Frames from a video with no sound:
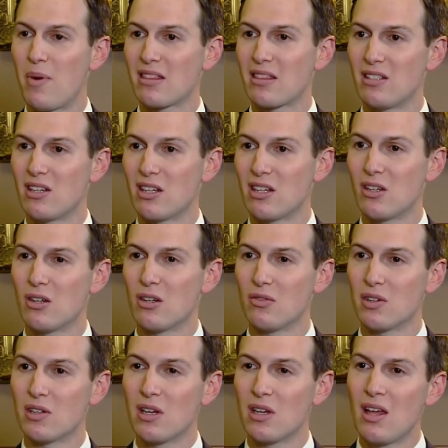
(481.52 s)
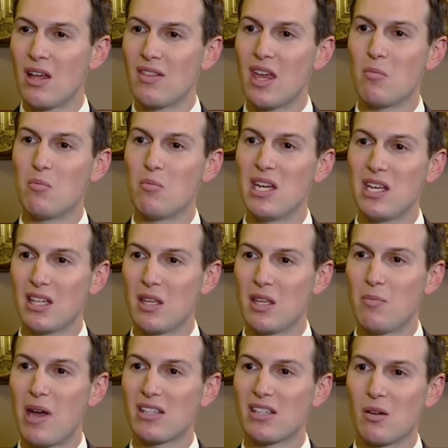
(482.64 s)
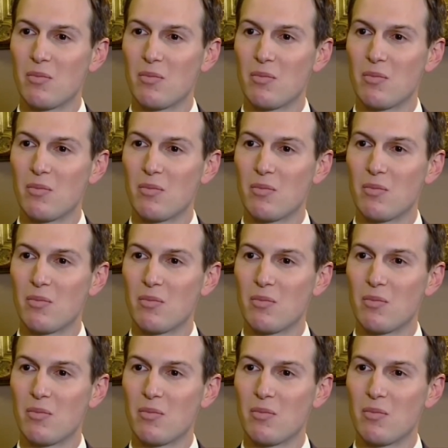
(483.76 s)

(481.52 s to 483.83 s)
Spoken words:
back, they took it over. They immediately passed